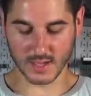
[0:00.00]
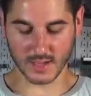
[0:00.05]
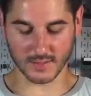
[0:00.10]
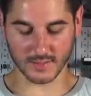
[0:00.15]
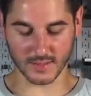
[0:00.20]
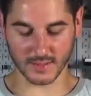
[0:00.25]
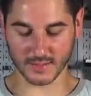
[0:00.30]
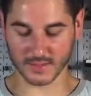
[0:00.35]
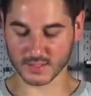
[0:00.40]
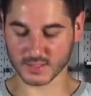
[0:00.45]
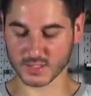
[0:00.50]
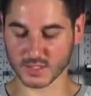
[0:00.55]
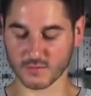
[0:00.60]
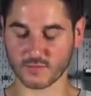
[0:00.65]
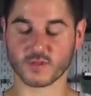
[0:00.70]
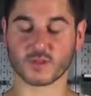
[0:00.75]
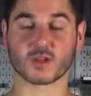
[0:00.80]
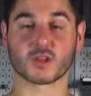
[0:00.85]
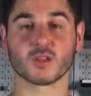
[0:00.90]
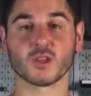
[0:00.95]
And then this year
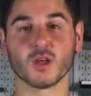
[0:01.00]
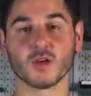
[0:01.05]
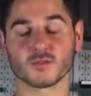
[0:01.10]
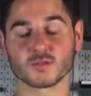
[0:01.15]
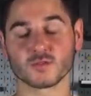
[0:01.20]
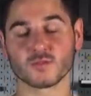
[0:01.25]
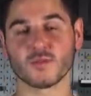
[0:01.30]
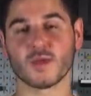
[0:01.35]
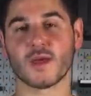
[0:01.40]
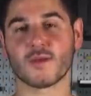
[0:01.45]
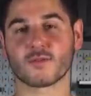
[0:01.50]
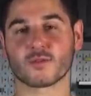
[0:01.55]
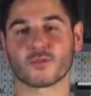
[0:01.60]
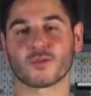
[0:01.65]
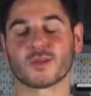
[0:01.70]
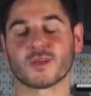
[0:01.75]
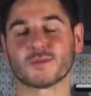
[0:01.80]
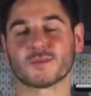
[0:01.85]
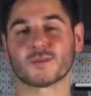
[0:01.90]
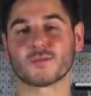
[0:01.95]
for the gloves with Maverick,
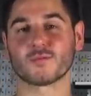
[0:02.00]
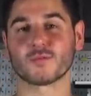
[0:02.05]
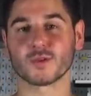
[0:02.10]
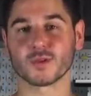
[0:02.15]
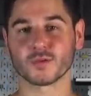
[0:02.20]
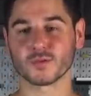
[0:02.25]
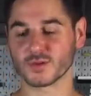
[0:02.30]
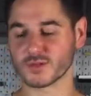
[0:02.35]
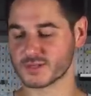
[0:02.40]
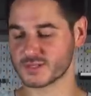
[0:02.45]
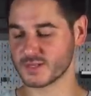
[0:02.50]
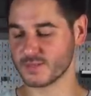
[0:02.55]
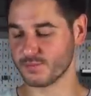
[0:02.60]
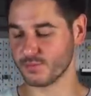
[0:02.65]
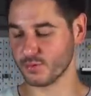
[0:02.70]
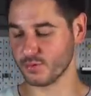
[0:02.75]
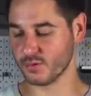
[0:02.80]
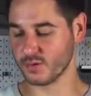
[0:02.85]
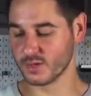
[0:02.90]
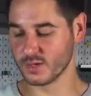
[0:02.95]
we kept it really, really
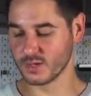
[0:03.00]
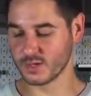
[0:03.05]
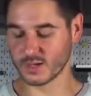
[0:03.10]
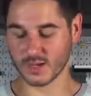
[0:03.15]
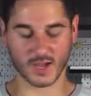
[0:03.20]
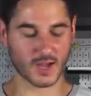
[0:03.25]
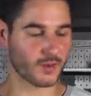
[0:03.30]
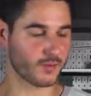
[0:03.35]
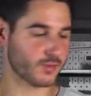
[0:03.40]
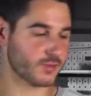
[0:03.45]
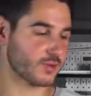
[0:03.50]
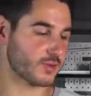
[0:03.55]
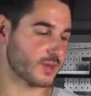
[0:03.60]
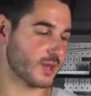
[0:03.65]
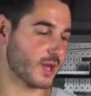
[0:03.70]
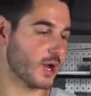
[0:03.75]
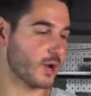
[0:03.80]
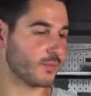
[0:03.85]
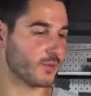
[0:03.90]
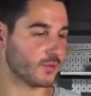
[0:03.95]
simple. We thought
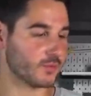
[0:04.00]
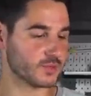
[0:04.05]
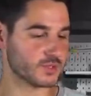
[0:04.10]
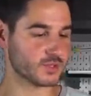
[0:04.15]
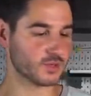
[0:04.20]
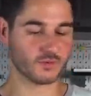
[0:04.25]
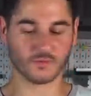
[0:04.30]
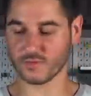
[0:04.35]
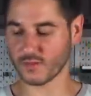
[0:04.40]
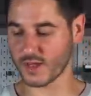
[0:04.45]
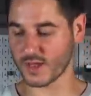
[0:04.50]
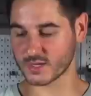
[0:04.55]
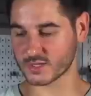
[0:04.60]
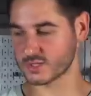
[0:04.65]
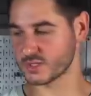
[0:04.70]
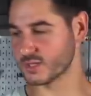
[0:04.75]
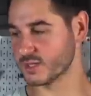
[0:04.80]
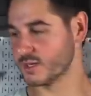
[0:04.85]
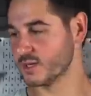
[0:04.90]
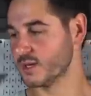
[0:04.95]
the helmet was so
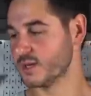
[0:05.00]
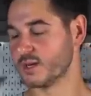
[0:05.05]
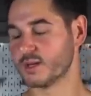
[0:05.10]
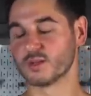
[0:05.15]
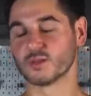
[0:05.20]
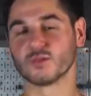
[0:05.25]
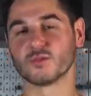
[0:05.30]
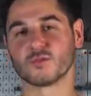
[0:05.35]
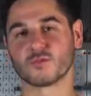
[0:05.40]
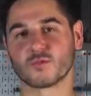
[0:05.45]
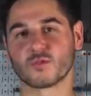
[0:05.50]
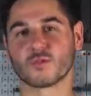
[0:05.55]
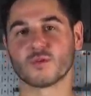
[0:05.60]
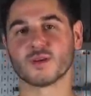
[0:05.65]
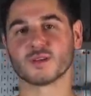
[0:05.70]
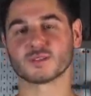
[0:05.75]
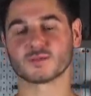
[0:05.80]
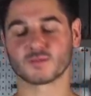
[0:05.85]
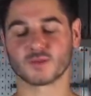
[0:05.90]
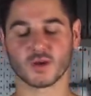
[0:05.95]
flashy and the uniform
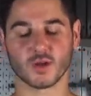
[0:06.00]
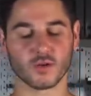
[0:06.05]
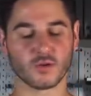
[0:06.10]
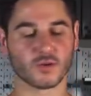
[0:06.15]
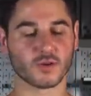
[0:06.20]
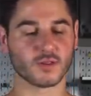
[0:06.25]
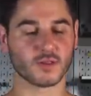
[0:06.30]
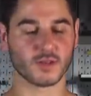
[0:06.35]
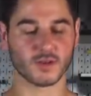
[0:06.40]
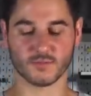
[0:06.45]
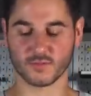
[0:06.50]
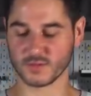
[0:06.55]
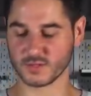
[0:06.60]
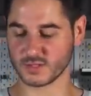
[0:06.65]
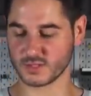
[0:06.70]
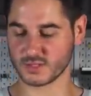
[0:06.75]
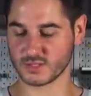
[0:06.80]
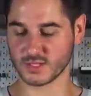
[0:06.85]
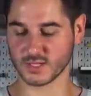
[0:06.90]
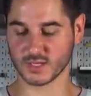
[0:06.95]
has some color in it that if we
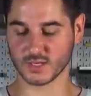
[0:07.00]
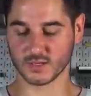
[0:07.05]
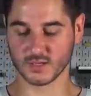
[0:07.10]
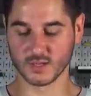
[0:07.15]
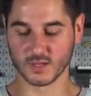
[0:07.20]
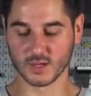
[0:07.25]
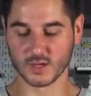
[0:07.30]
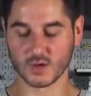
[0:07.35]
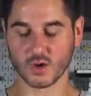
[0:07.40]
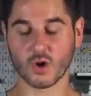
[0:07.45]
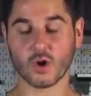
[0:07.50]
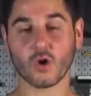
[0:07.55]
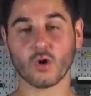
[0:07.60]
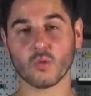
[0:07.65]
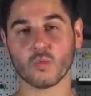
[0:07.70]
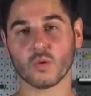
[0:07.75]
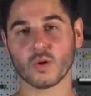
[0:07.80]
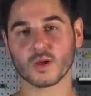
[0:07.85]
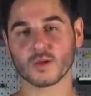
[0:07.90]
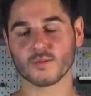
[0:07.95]
just did
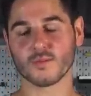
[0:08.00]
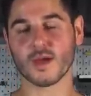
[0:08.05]
all white